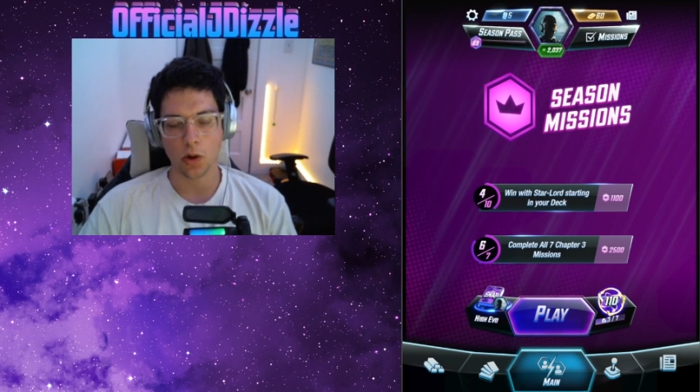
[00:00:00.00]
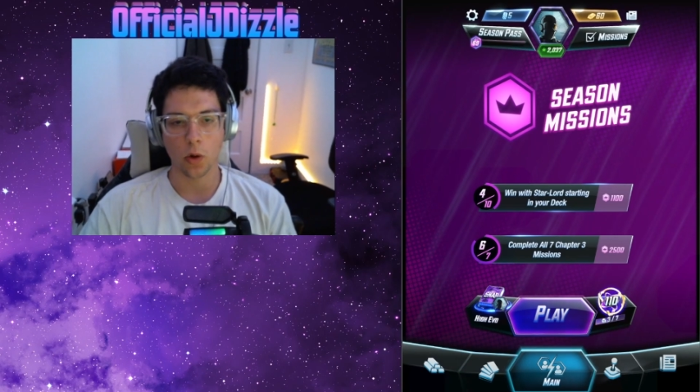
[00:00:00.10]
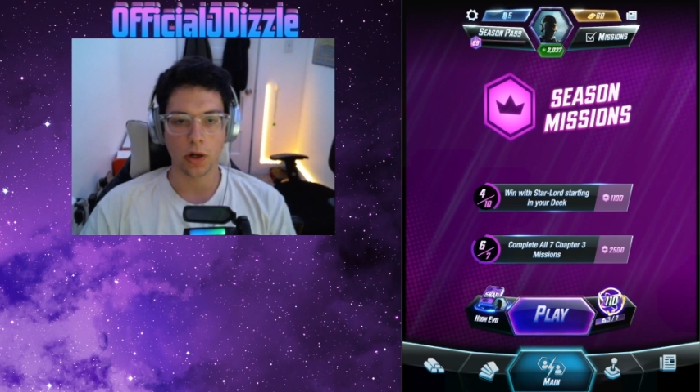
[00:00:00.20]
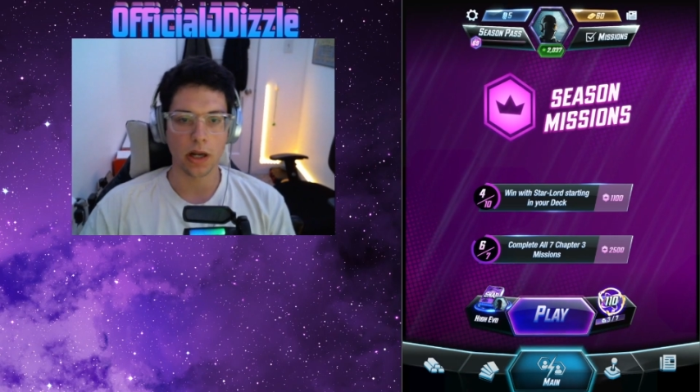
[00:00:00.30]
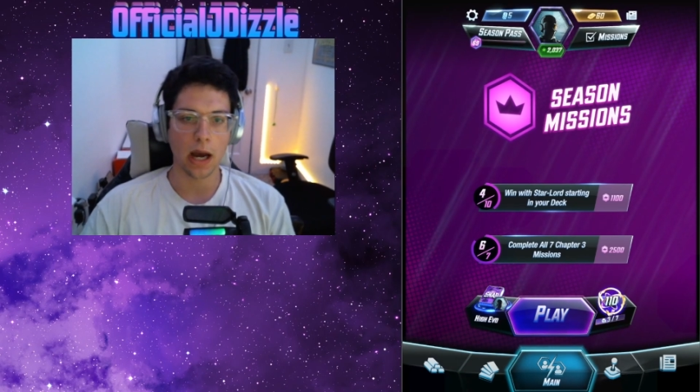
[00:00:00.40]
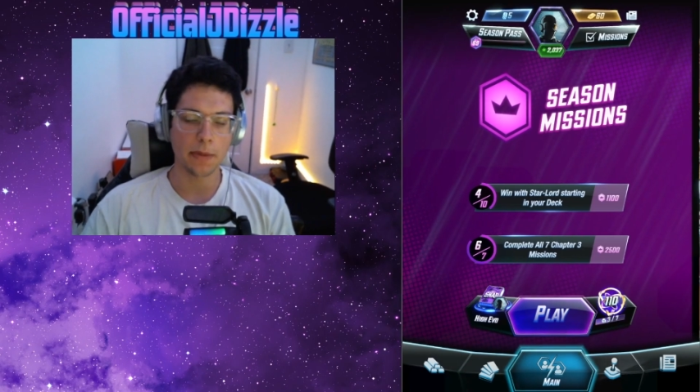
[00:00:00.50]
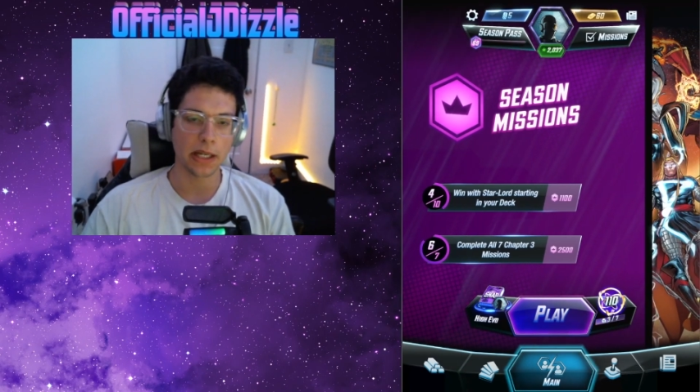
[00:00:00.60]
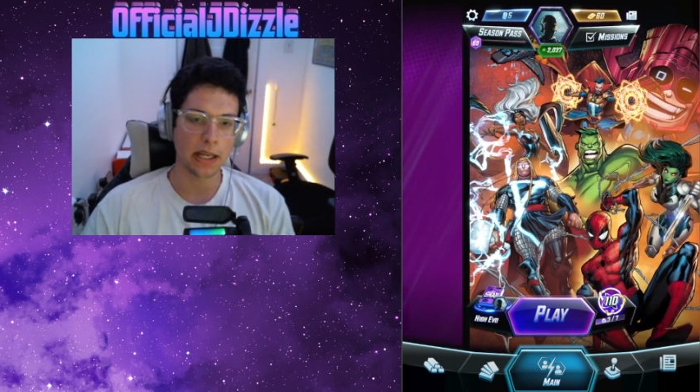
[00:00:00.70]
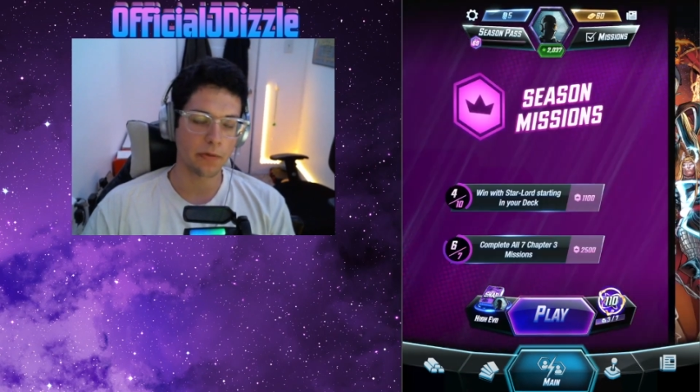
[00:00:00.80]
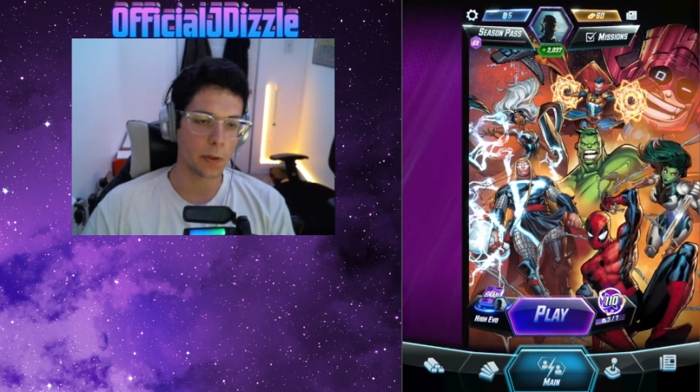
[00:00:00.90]
or, I
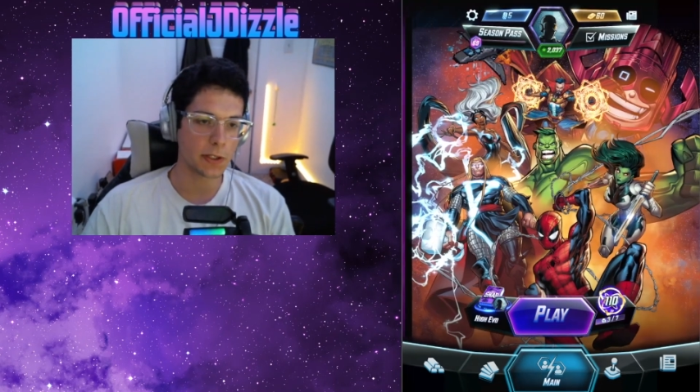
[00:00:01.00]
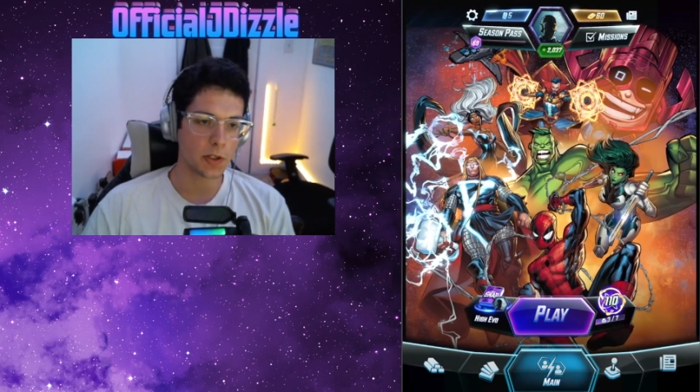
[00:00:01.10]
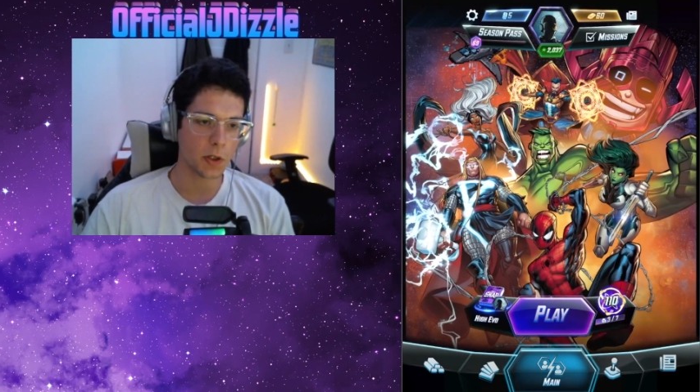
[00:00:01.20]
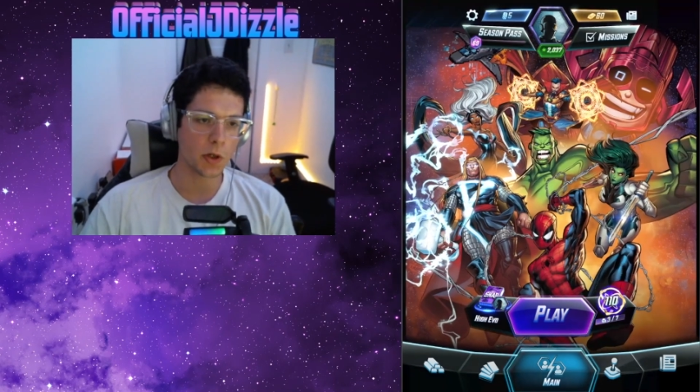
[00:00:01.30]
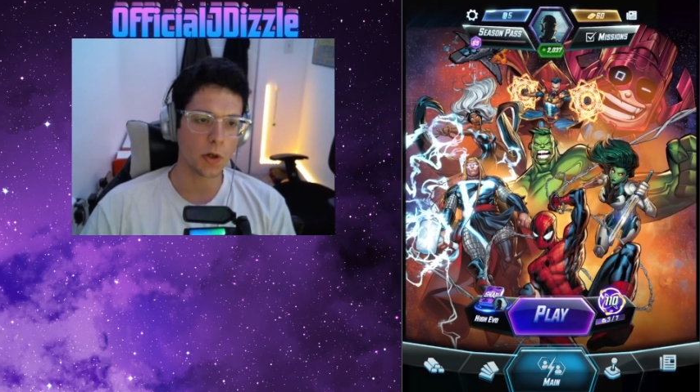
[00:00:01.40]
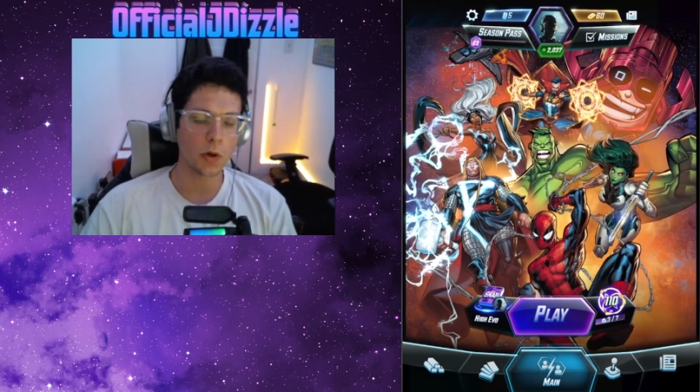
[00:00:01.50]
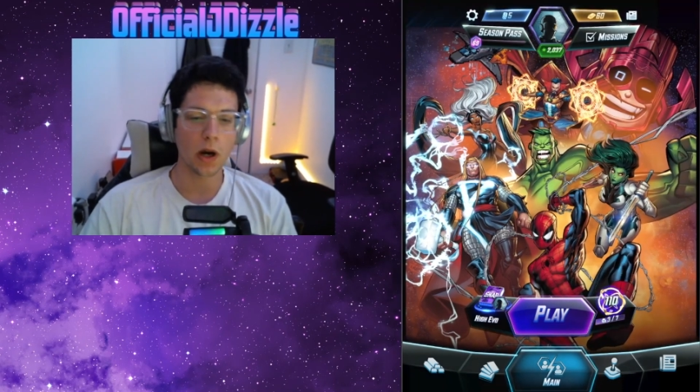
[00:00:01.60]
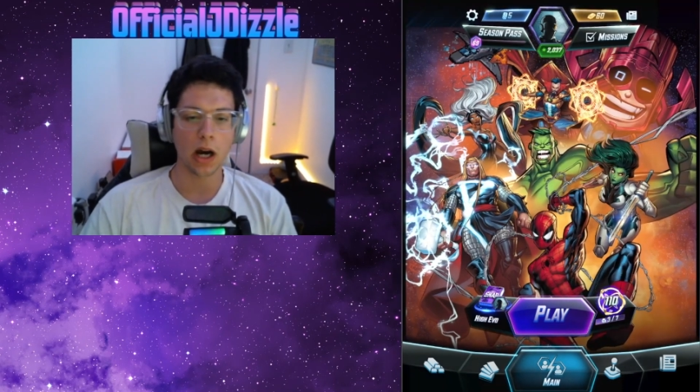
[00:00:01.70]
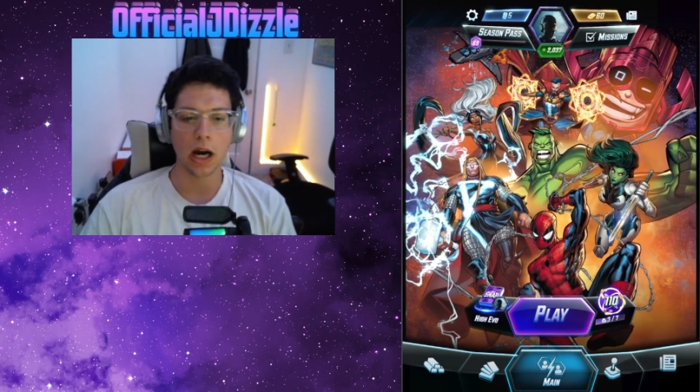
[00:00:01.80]
mean, if we do,